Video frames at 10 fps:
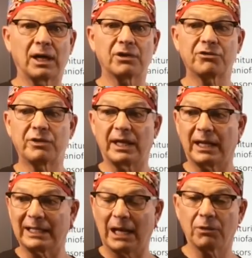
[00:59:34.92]
really
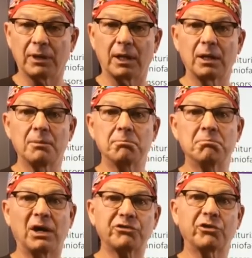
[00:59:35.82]
excited
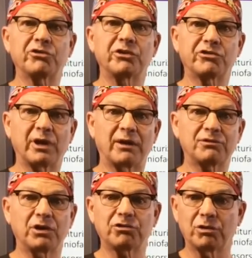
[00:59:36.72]
for
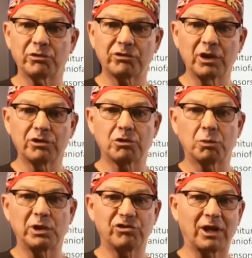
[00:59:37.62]
all the
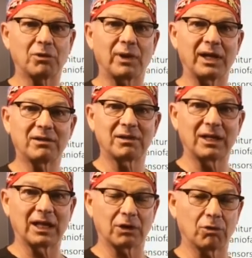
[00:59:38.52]
various
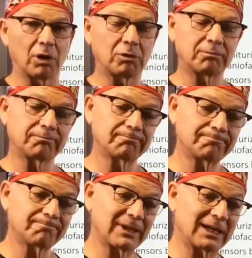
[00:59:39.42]
surgeons who
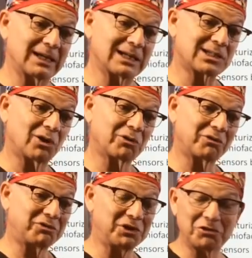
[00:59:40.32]
are
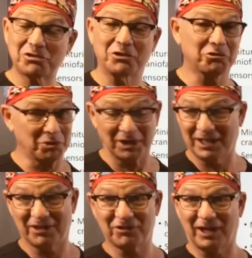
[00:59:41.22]
practicing in this
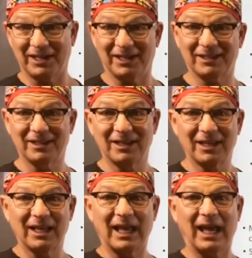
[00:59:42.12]
field or will be
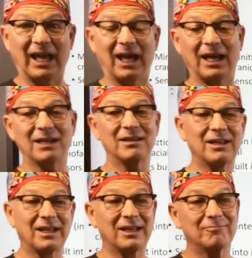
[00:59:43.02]
practicing in this
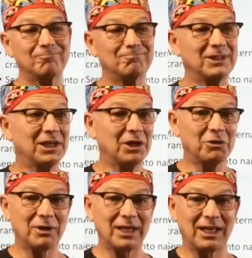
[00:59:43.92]
field.
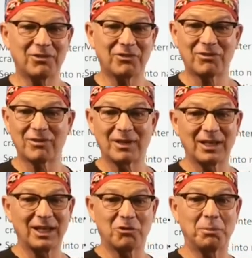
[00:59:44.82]
And
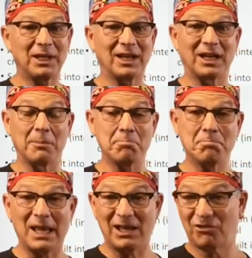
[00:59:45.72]
I'm happiest
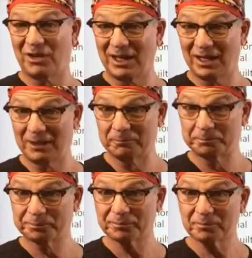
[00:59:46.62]
for the patients,
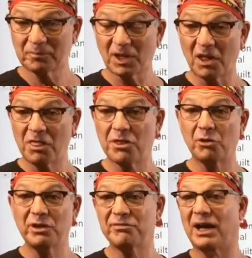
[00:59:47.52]
because
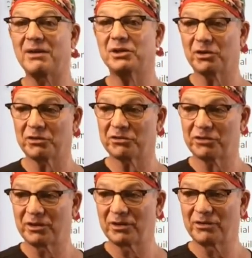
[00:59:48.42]
the patients
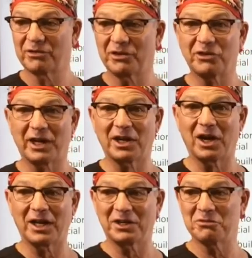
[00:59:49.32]
are the ultimate